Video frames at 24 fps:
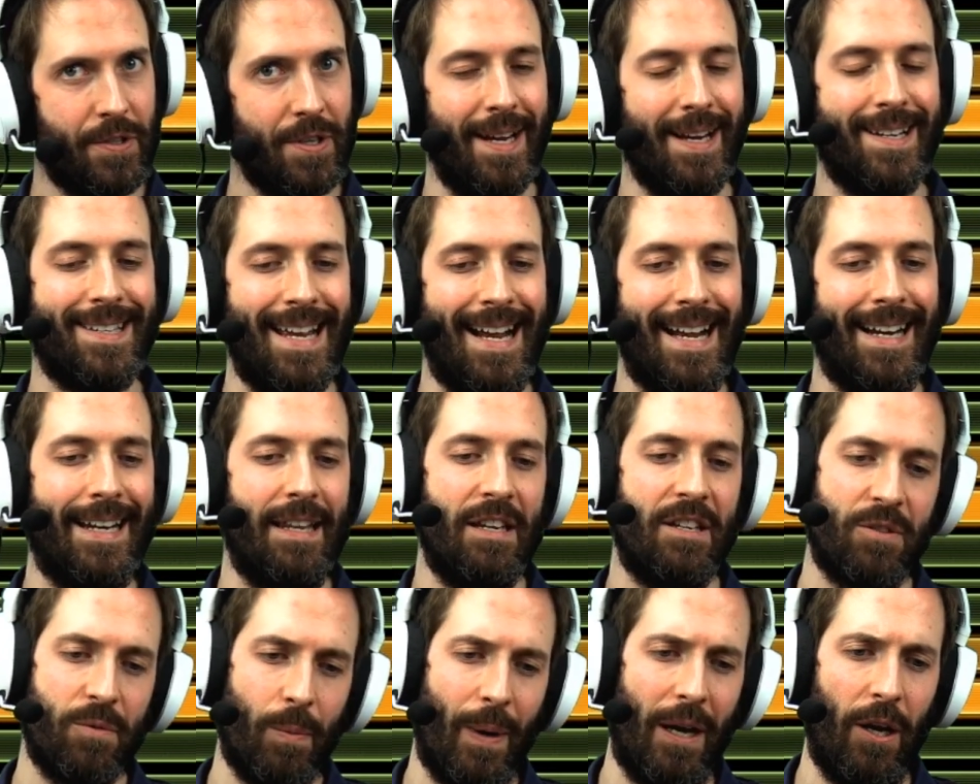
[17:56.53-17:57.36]
Exactly,
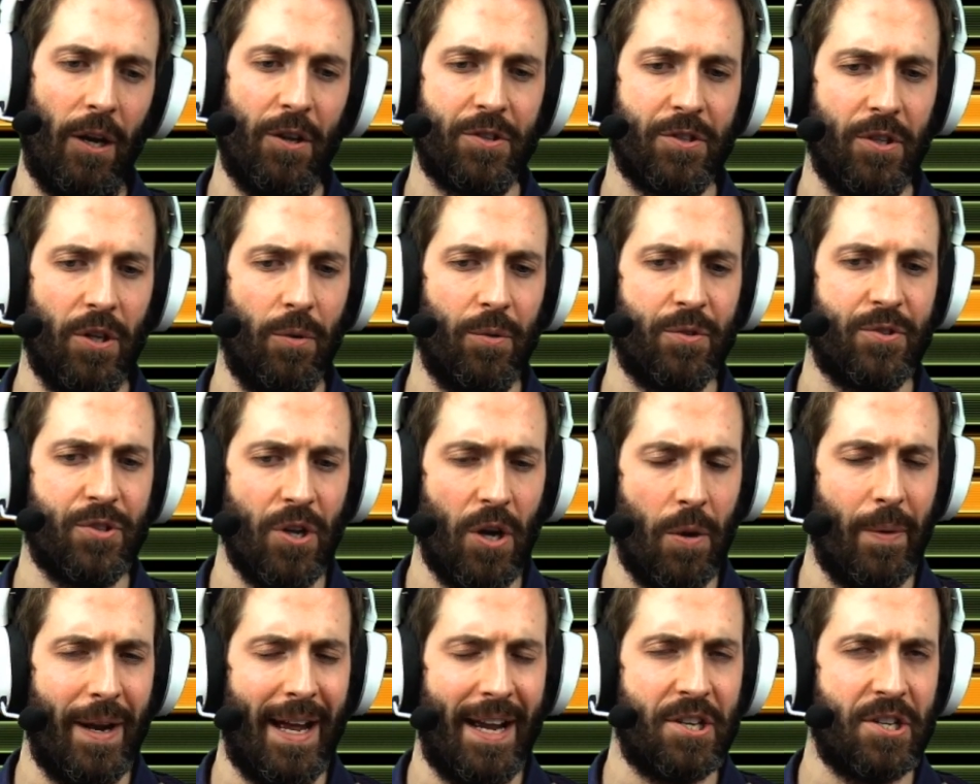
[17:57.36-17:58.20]
this is where lost souls
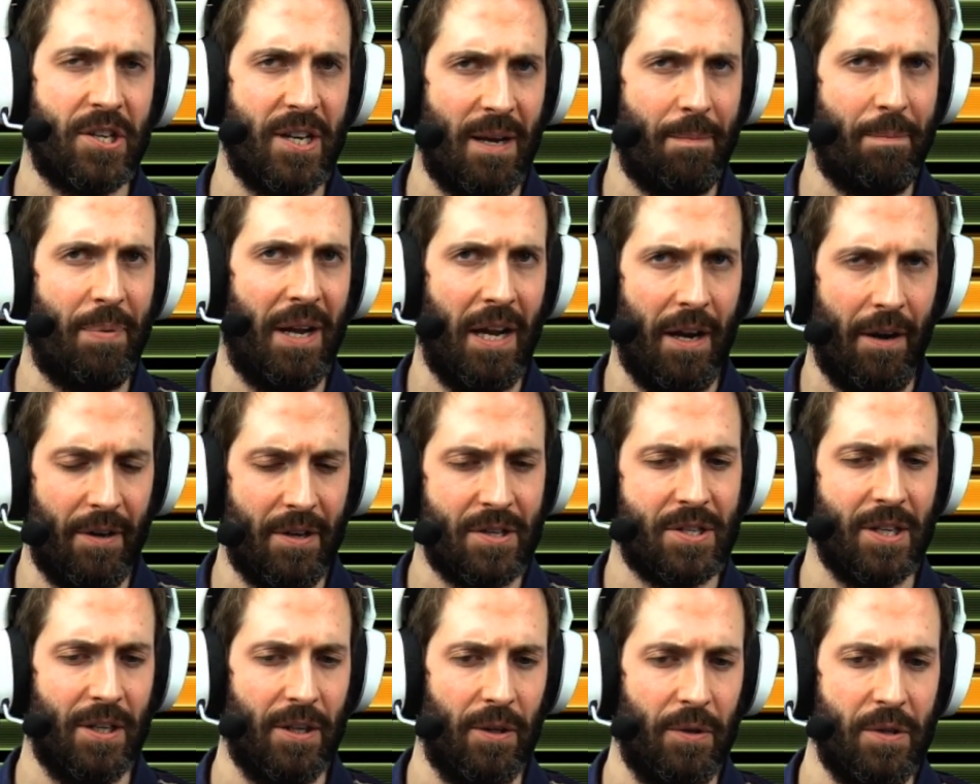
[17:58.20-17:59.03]
don't actually appear
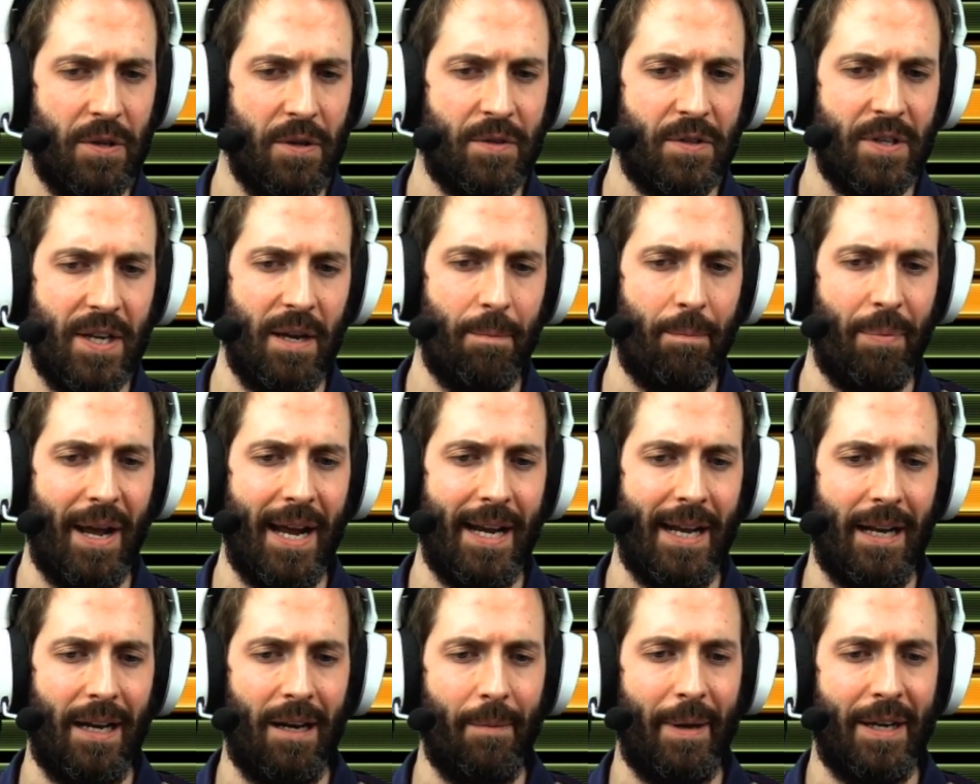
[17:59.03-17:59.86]
until you see a pain
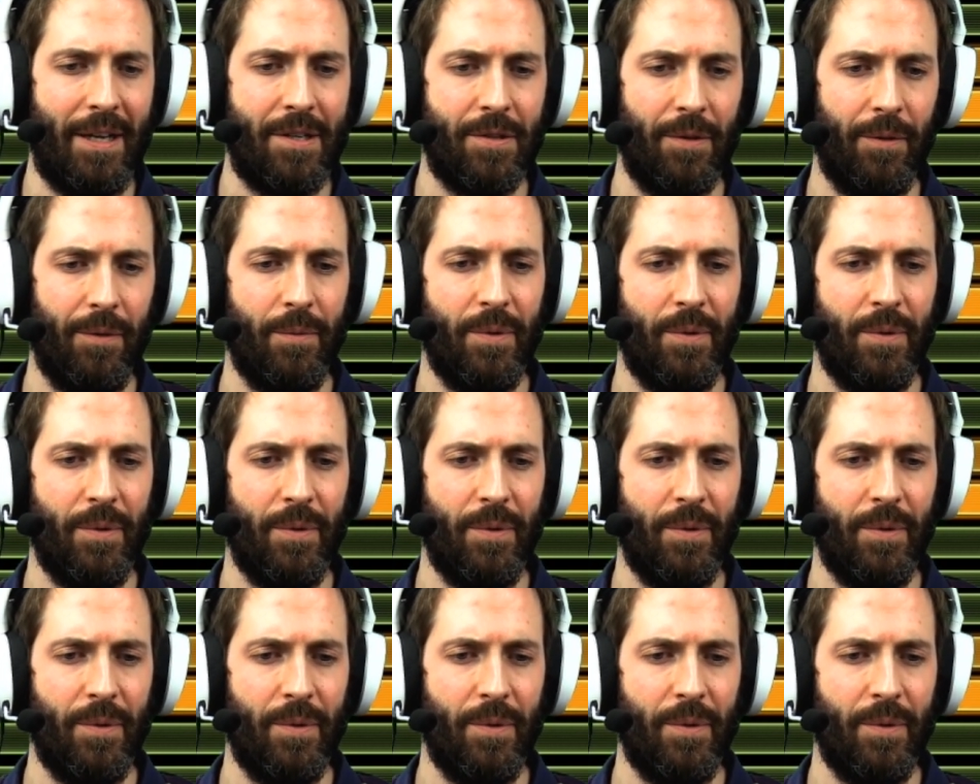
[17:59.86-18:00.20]
elemental,